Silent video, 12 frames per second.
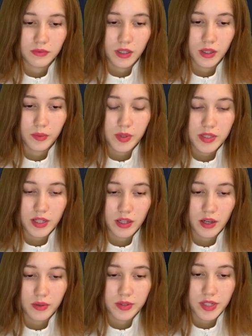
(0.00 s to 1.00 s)
and we start
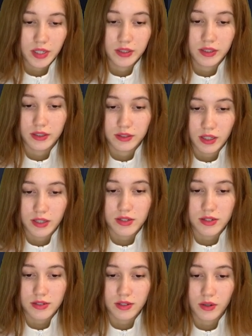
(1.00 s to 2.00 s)
our technical
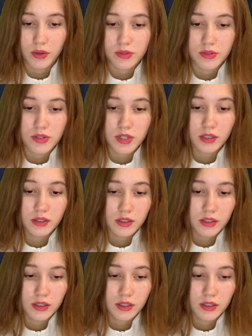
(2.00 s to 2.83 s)
analysis according to technical